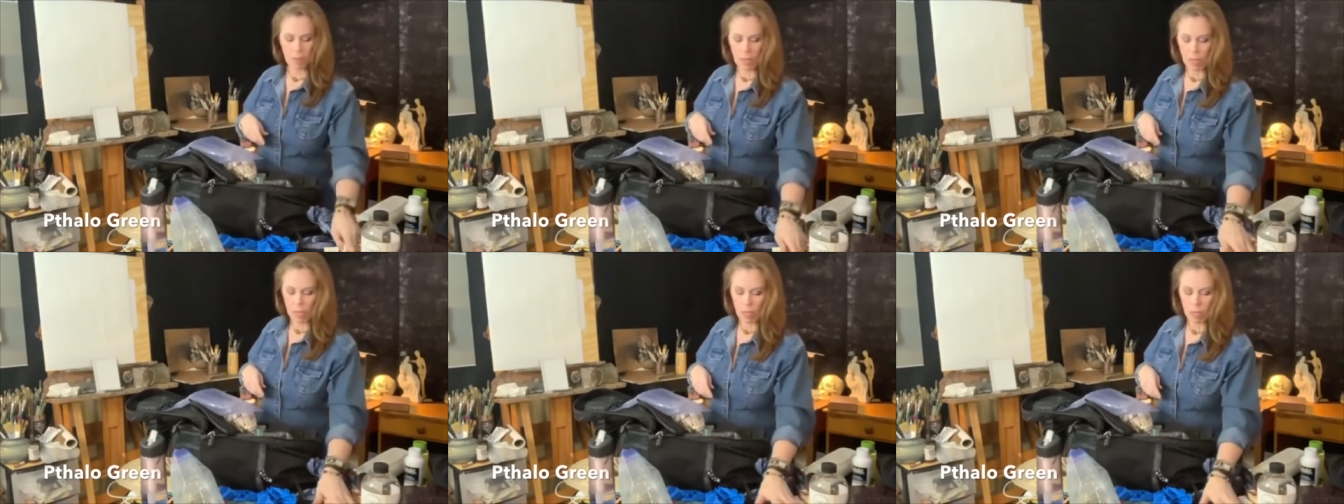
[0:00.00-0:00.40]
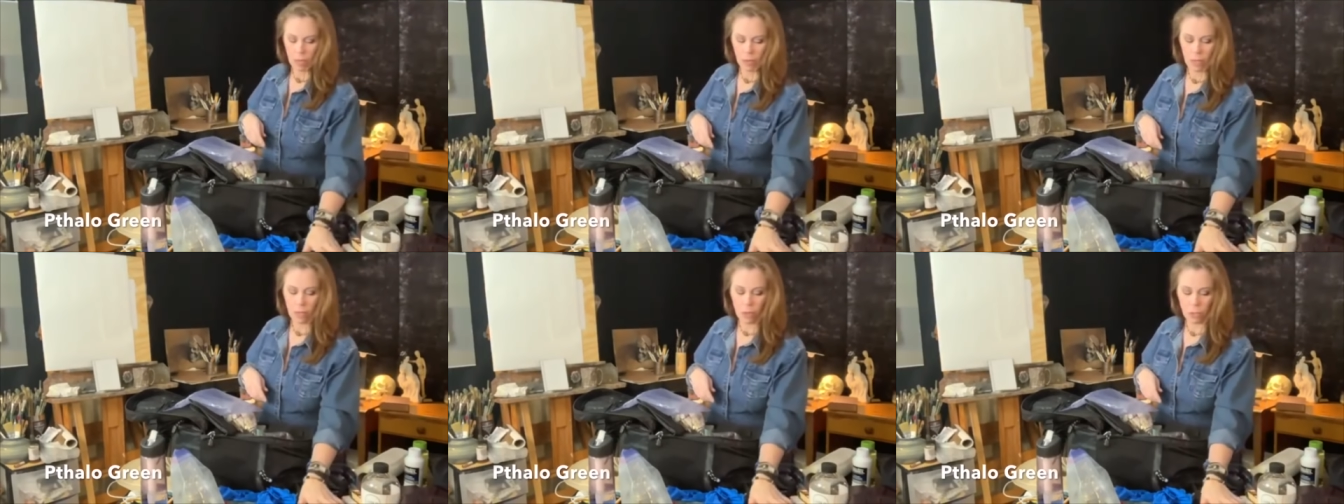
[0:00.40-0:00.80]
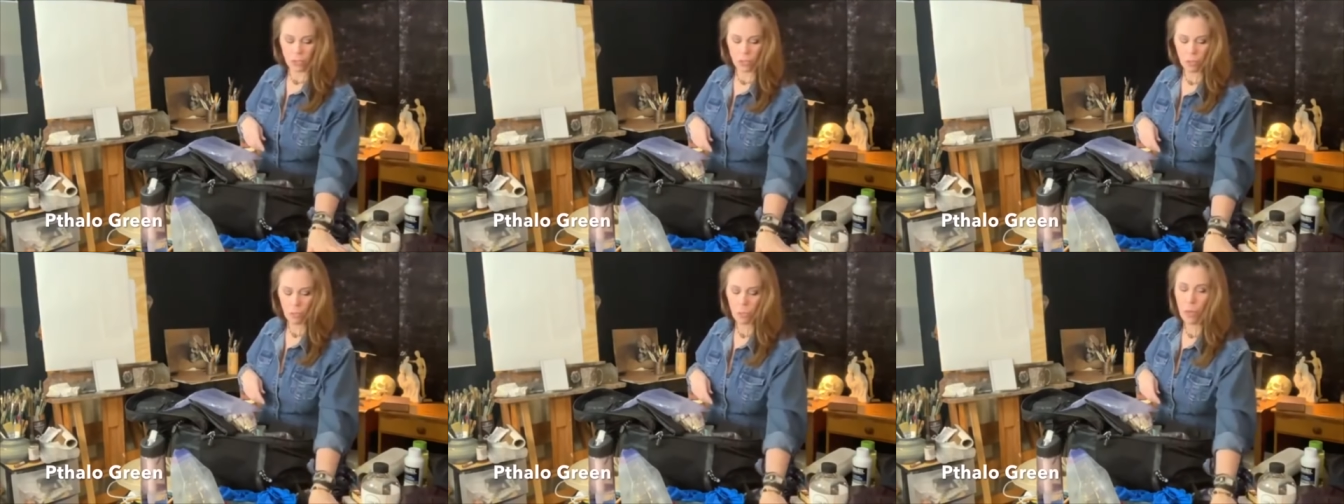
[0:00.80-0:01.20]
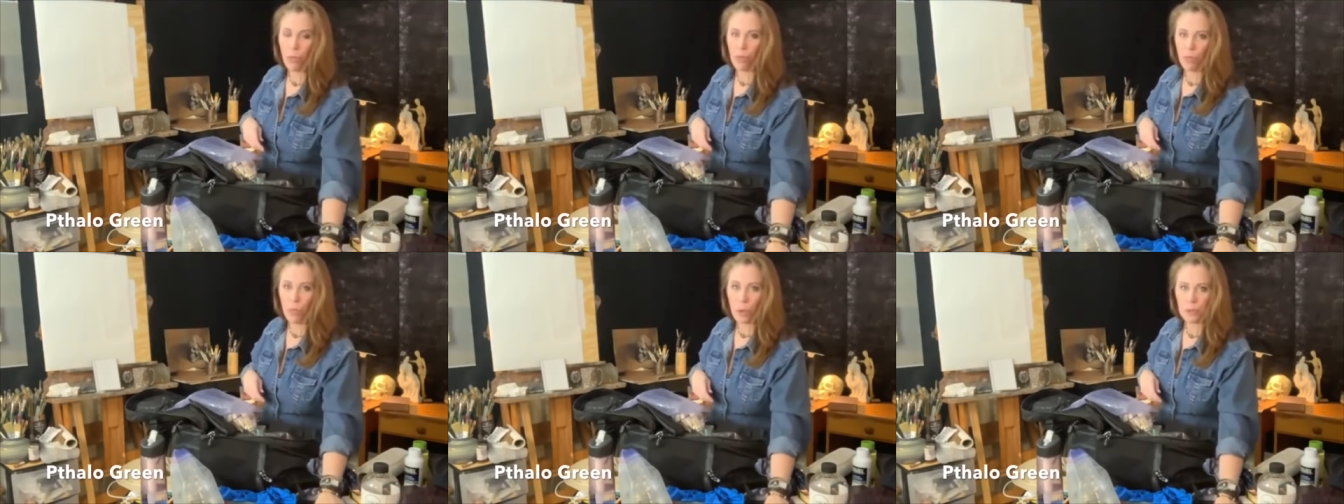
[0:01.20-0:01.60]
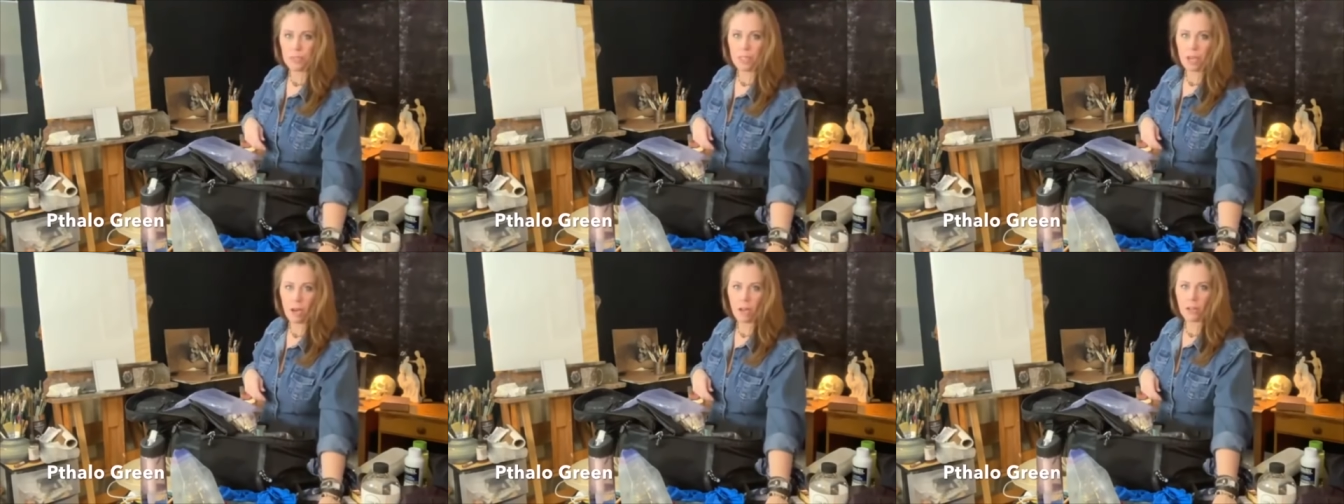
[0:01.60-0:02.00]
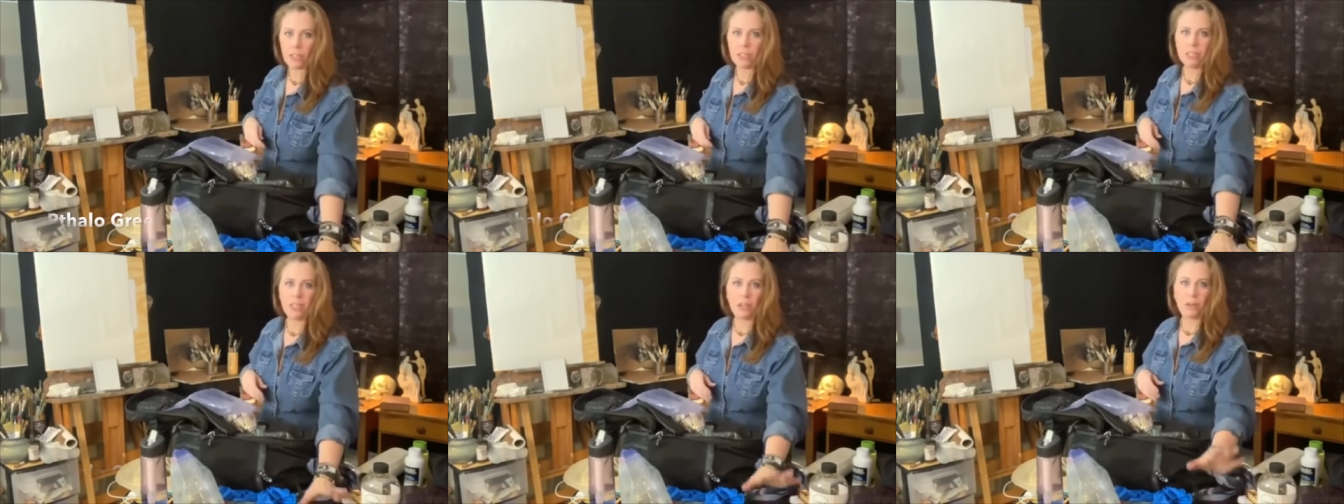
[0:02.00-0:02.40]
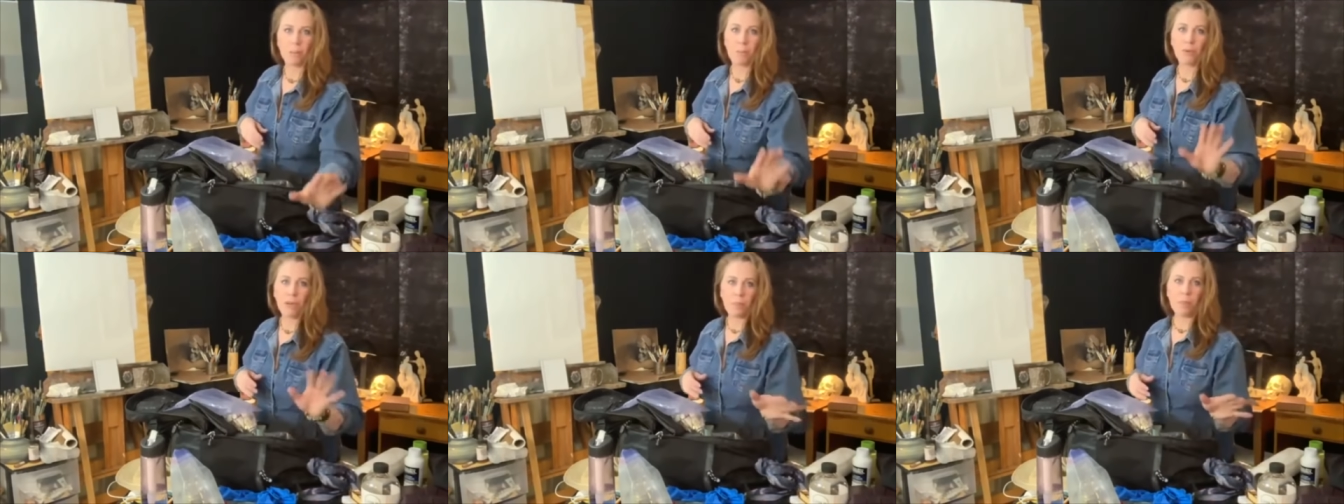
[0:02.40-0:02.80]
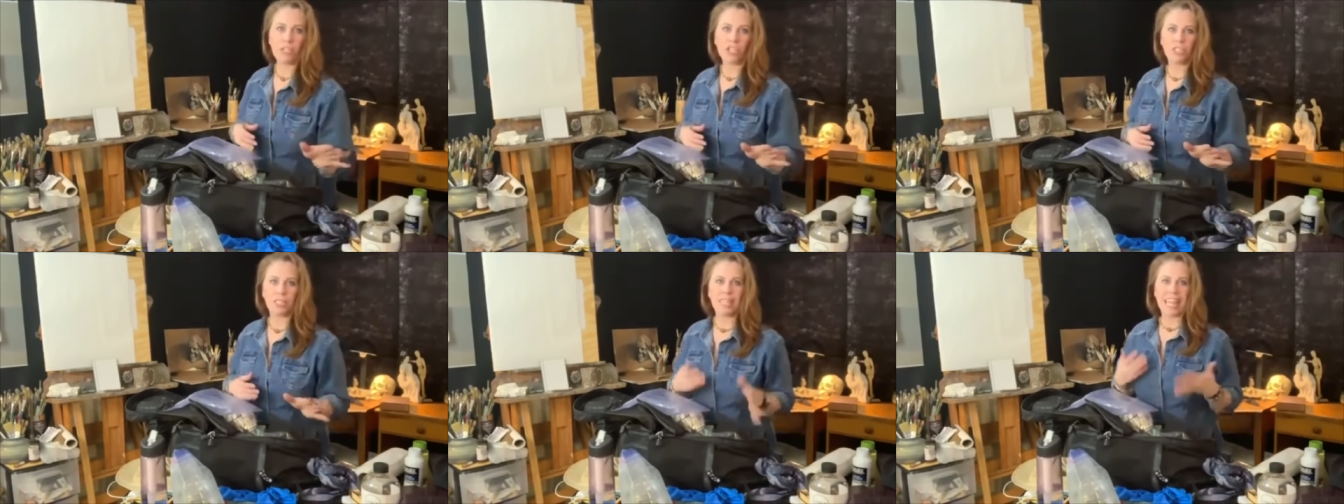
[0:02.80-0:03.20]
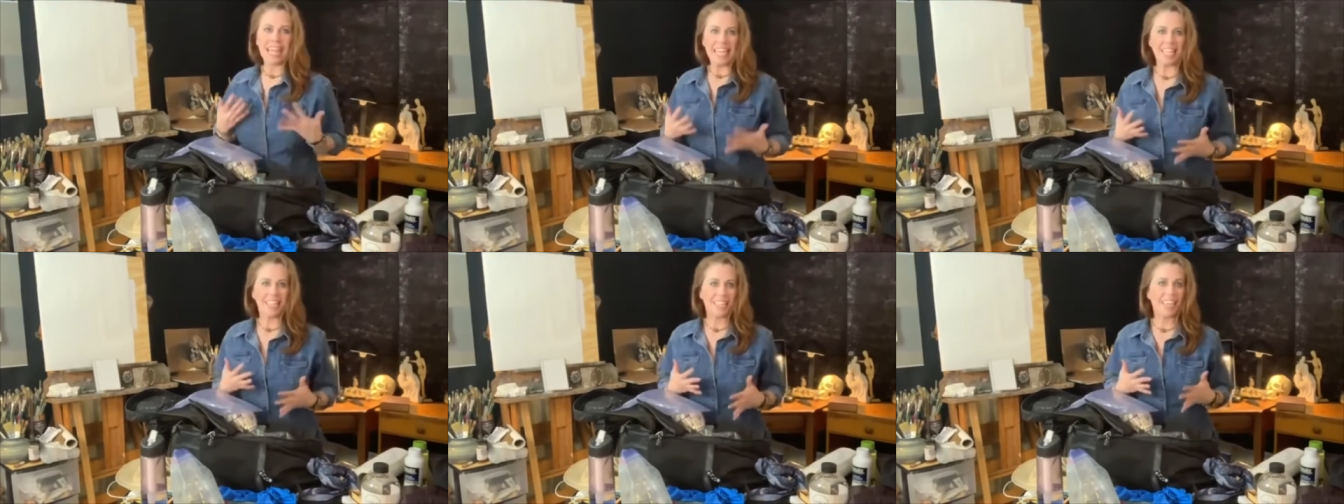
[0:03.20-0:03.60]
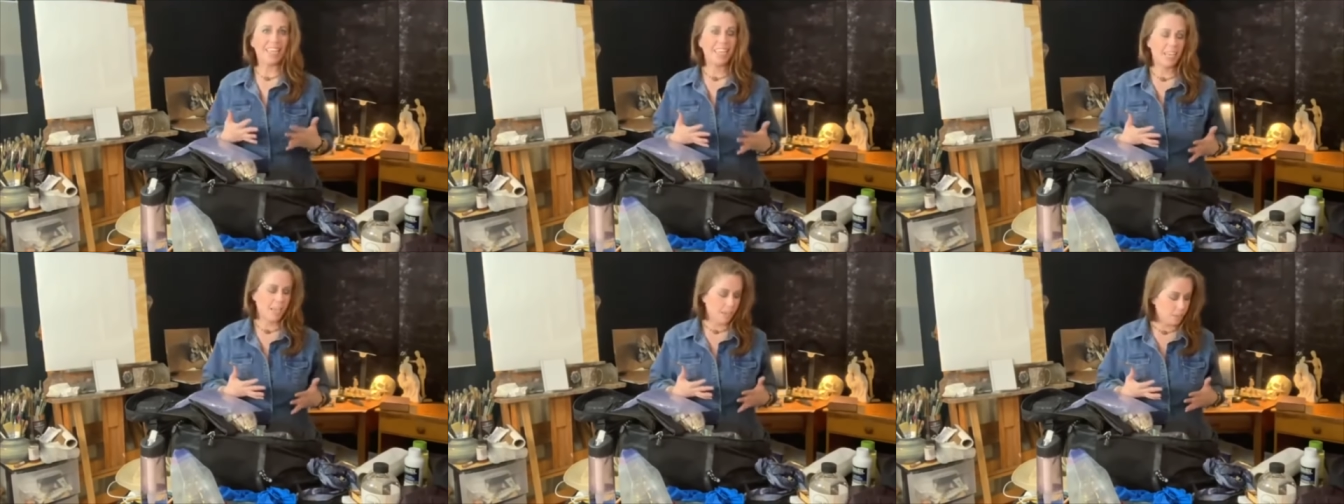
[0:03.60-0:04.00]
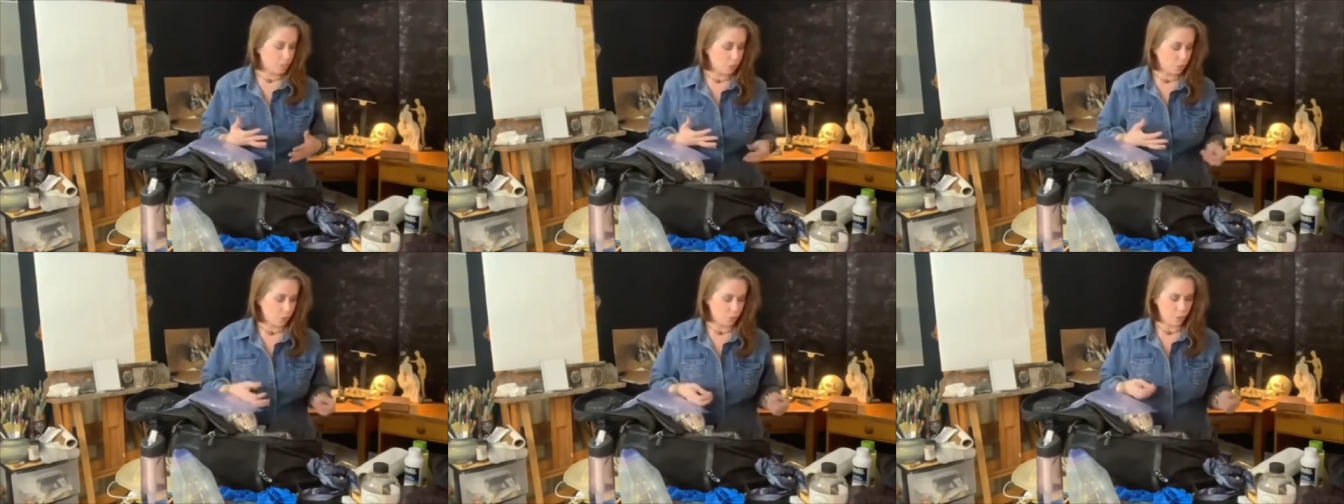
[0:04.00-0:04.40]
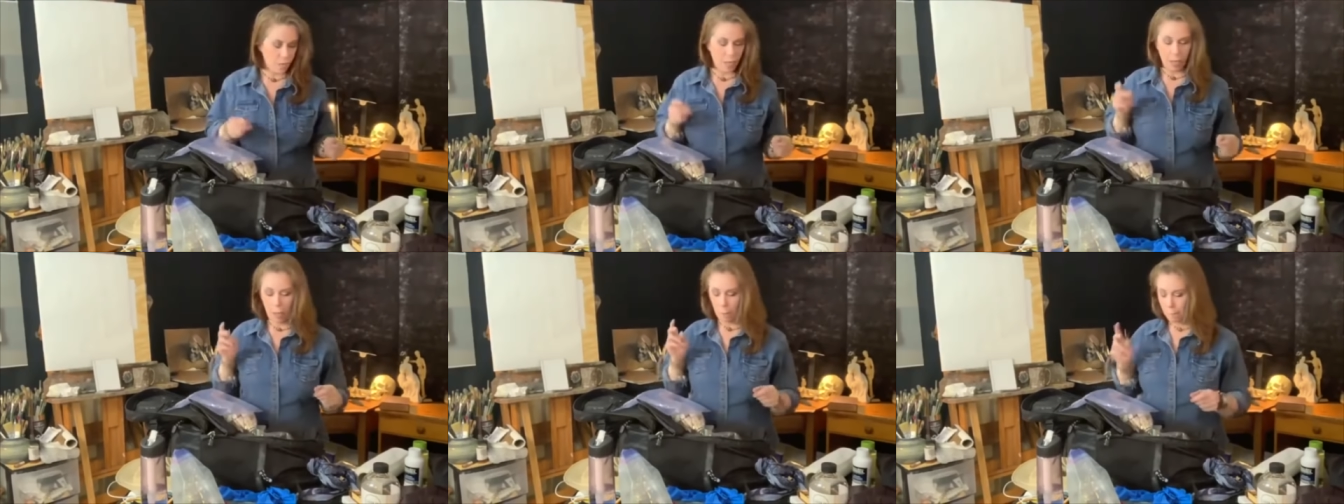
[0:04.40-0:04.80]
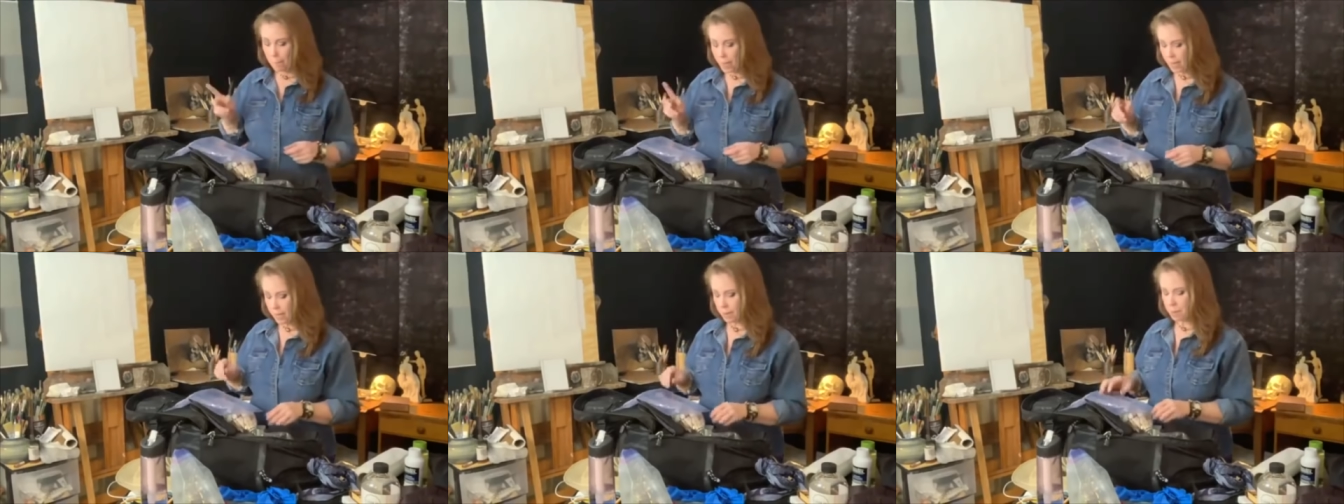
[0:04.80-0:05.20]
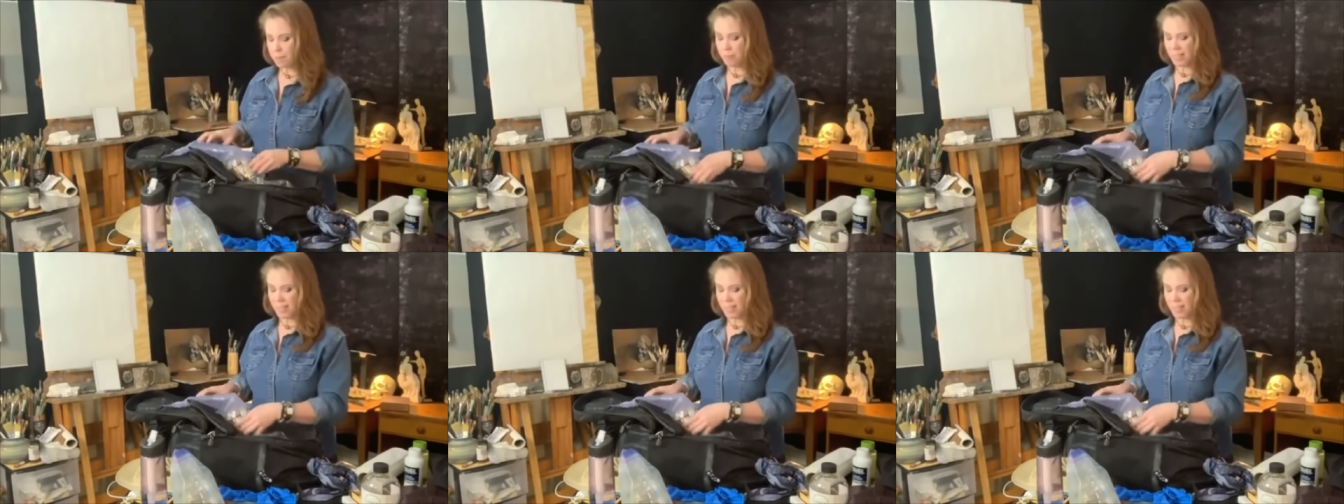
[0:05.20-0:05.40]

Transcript: Okay, those are the, with those colors, there pretty much isn't anything I can't do. But